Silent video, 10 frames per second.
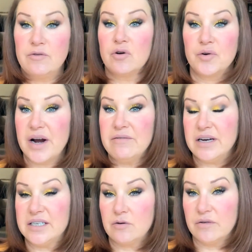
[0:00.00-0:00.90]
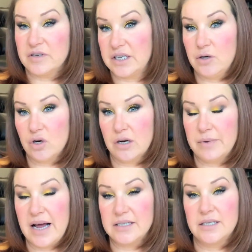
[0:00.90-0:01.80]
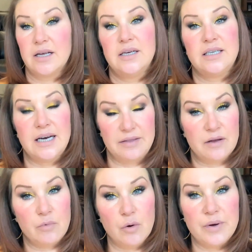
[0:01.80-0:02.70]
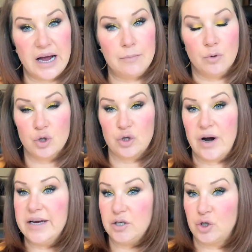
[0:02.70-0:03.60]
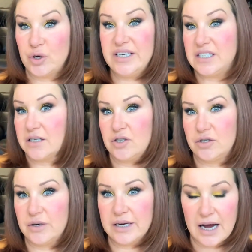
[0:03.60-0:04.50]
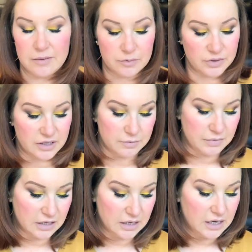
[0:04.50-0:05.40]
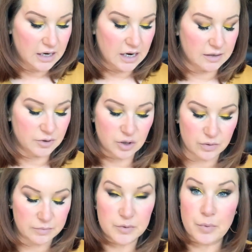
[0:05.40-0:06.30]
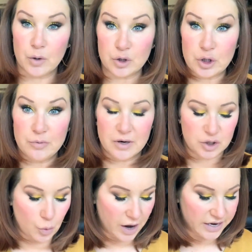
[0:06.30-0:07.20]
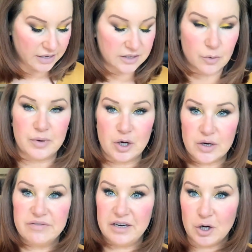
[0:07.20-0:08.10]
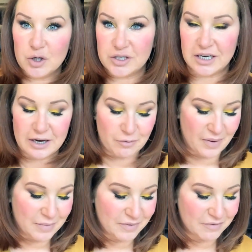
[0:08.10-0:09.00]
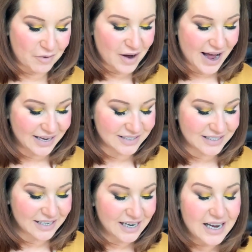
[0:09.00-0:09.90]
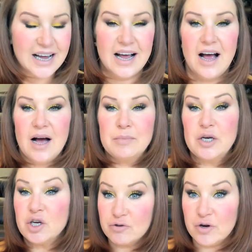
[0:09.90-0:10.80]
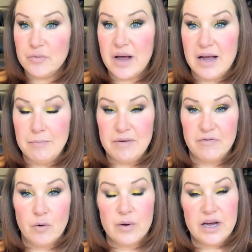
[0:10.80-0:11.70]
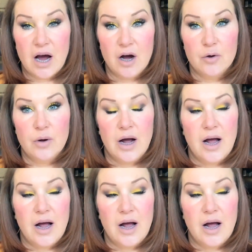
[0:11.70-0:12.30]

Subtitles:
on crate rest, they're obviously not going to be exercising, and they will be getting more treats because you're doing games with them. So I don't want him to put on too much weight, so it'd be good if he lost a little bit beforehand. I'm going to groom him before we go.